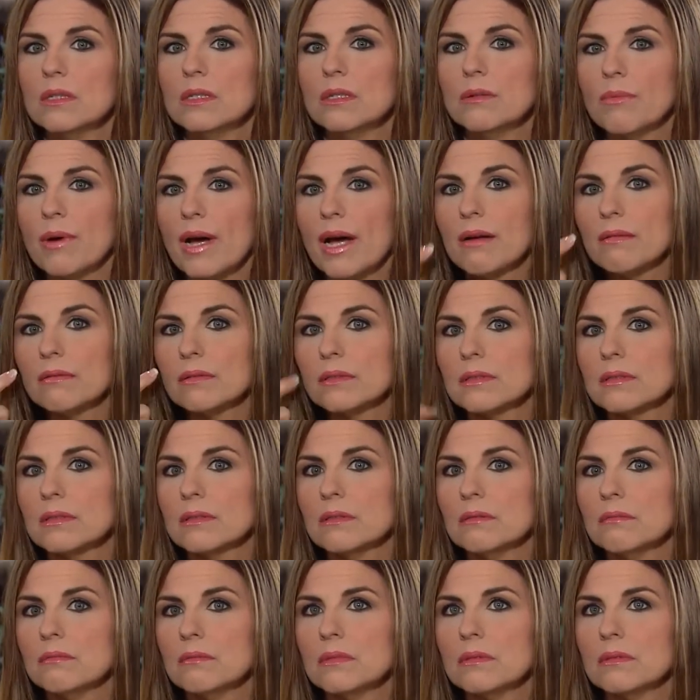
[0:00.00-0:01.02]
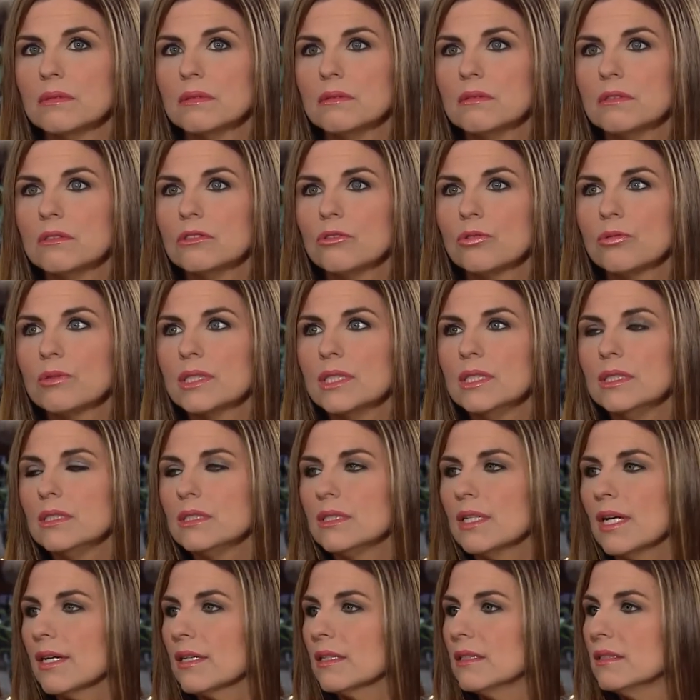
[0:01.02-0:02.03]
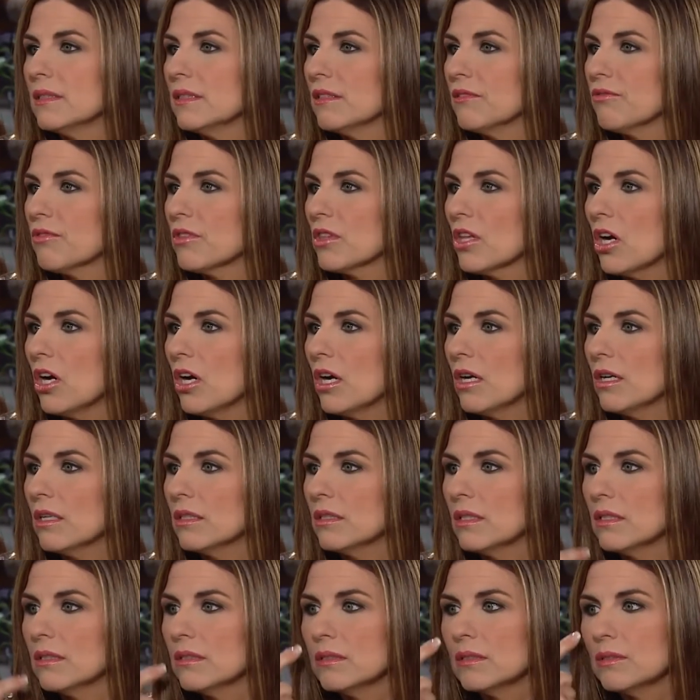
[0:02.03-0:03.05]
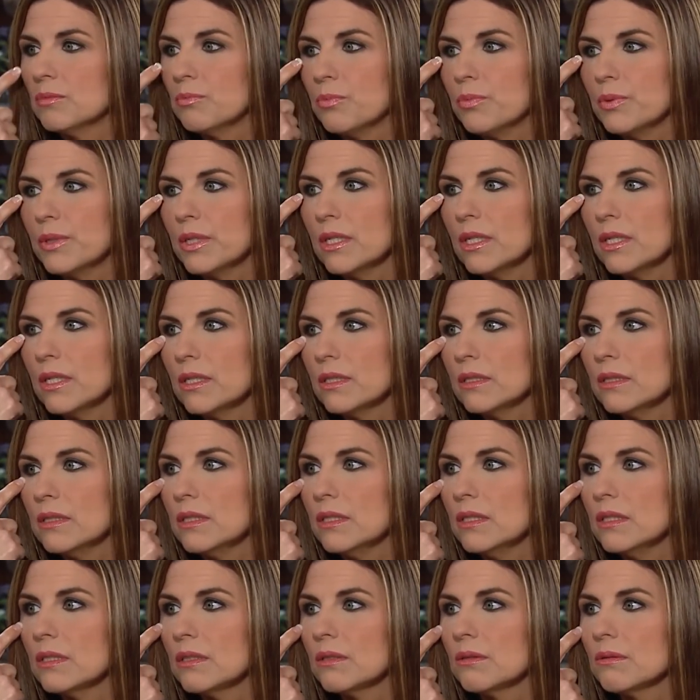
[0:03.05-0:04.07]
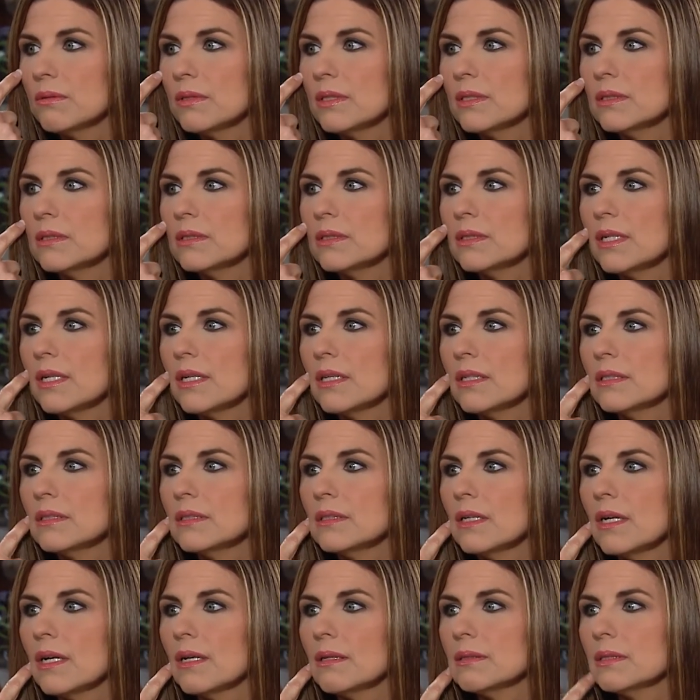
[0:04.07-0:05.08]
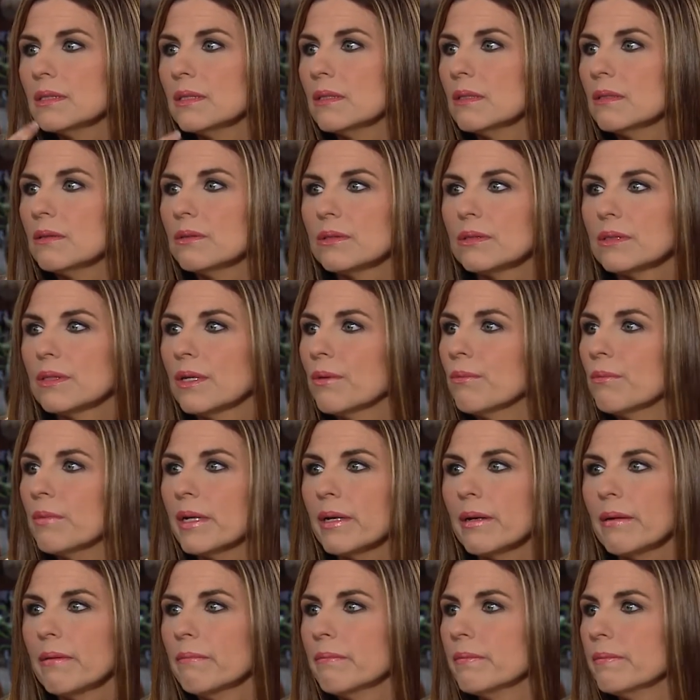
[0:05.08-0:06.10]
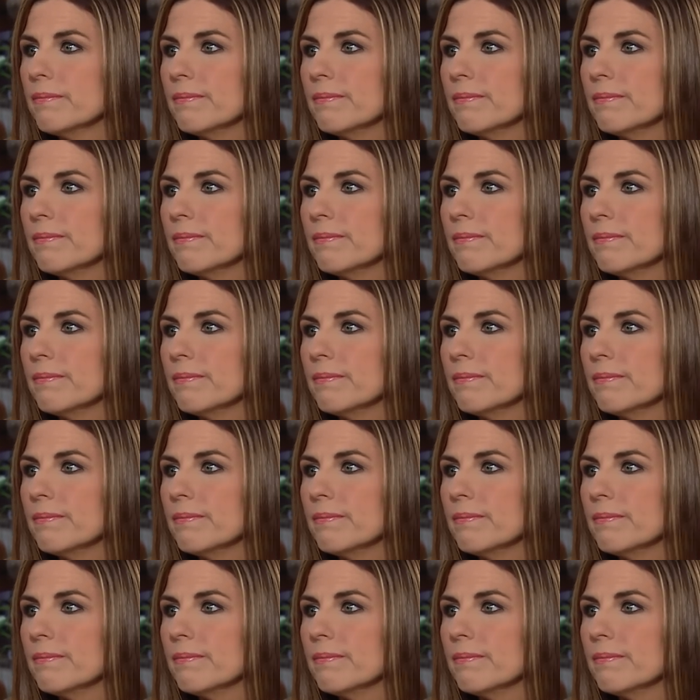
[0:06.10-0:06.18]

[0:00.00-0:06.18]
About 20 seconds of thought, this big tear runs down his eyes and goes, no, ma'am